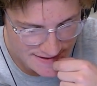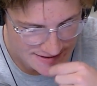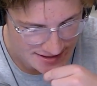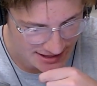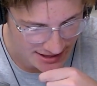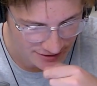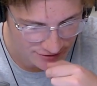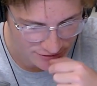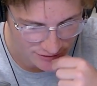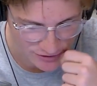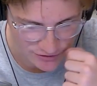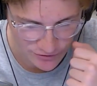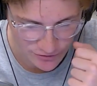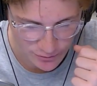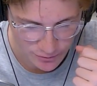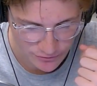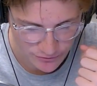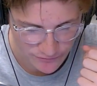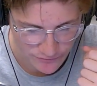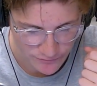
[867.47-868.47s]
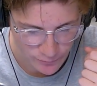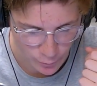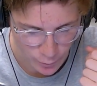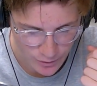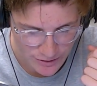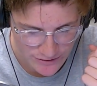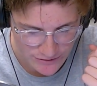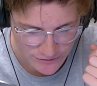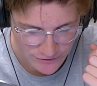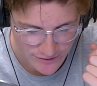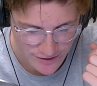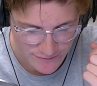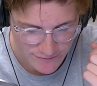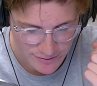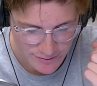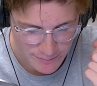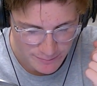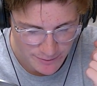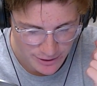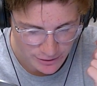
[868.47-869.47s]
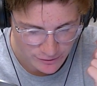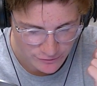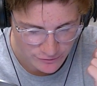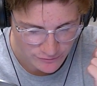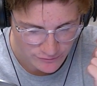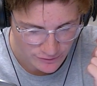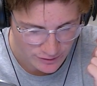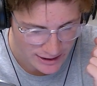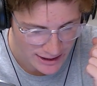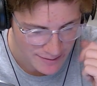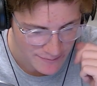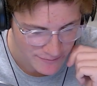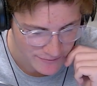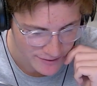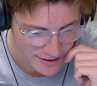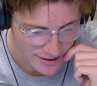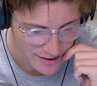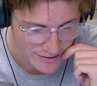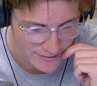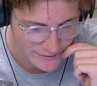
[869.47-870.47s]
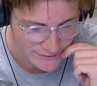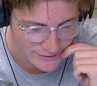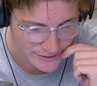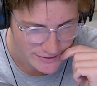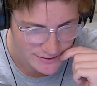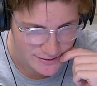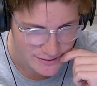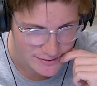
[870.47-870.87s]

Tickets are as low as $47 for Game 5.